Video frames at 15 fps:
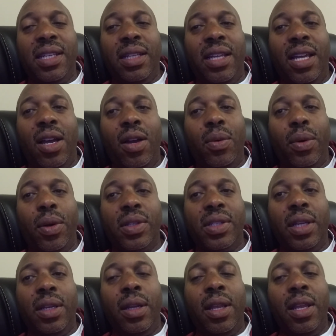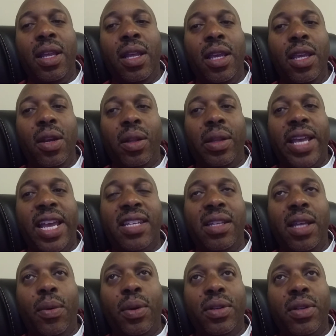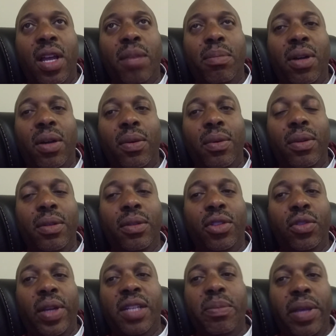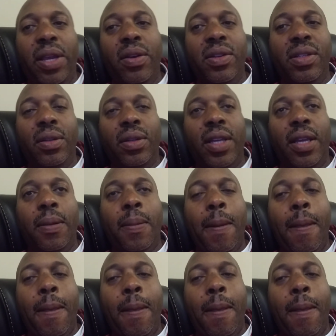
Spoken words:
how it works. And, lastly, I want to talk about transparency. Okay.